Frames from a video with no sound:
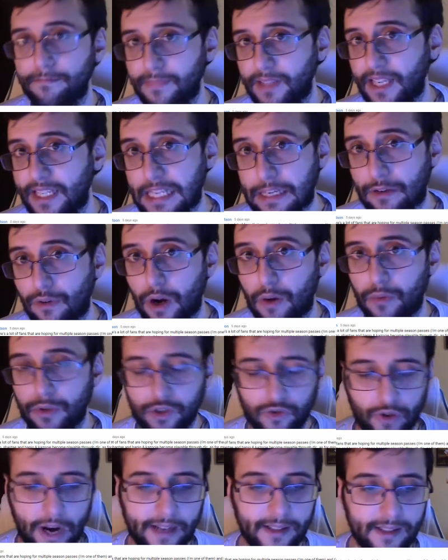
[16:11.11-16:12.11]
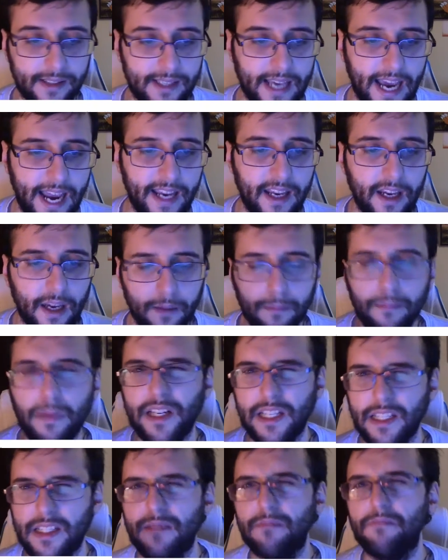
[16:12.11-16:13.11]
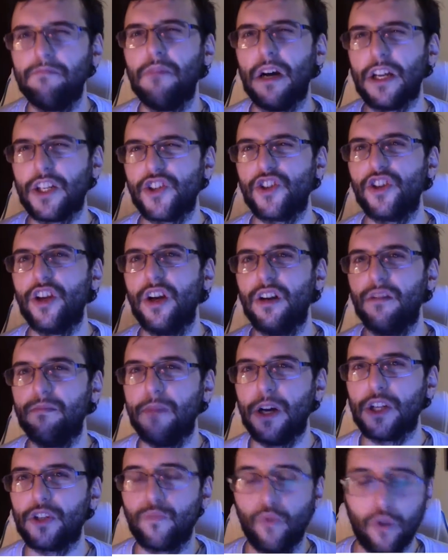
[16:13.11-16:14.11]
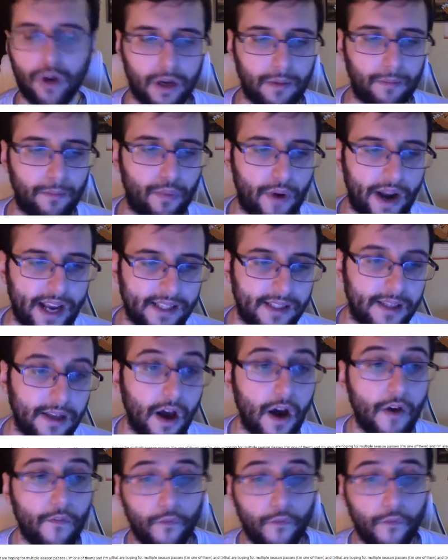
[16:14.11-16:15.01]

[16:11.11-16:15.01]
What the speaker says: Exactly what I was trying to say, but it's much more compressed.